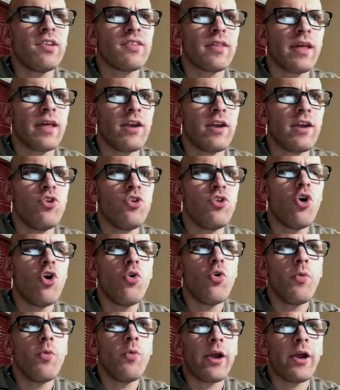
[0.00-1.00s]
that
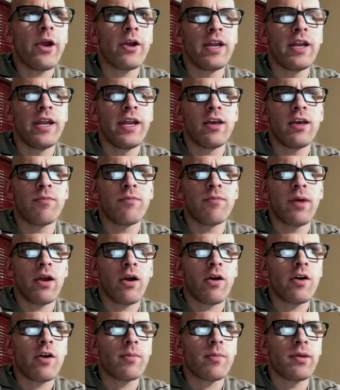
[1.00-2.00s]
nowhere in any of my
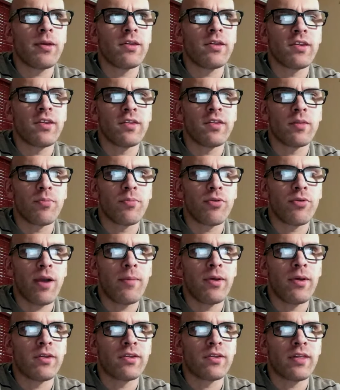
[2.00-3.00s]
arguments is the
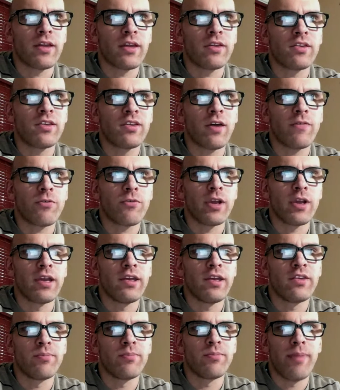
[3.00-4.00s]
premise that suffering
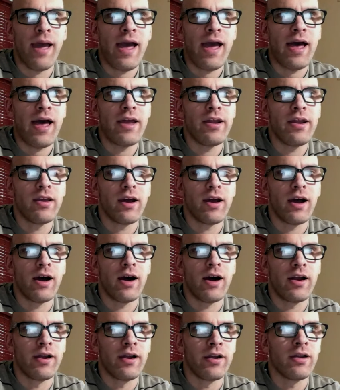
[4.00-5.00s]
is bad
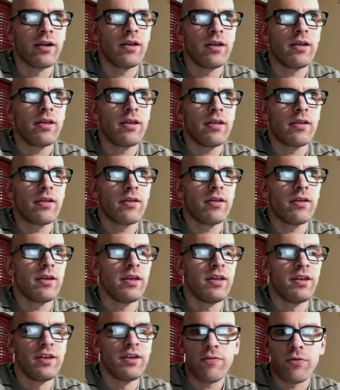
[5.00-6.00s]
on
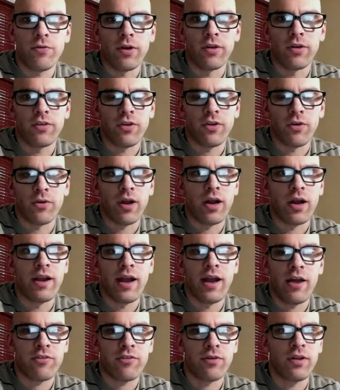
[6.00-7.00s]
indifference or on
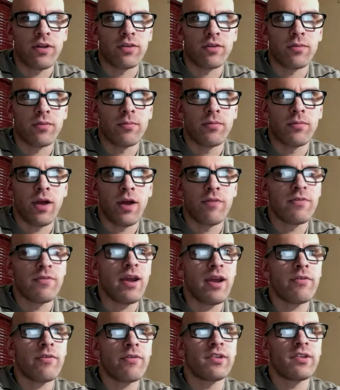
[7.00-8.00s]
naturalism. I've
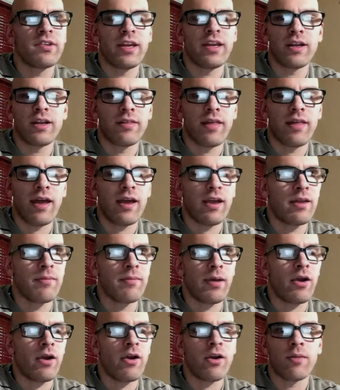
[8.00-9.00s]
never stated that, and
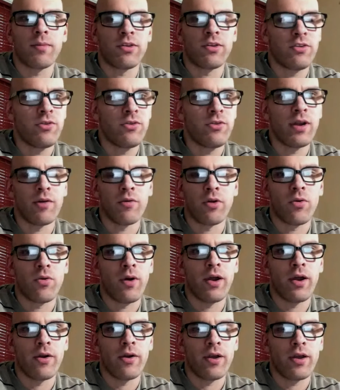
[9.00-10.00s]
my arguments do not
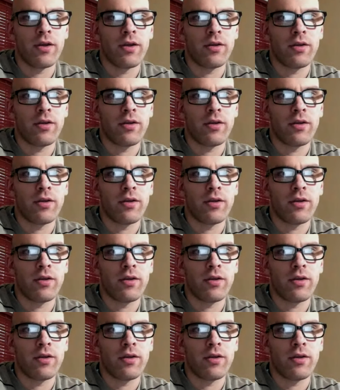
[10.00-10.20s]
require it.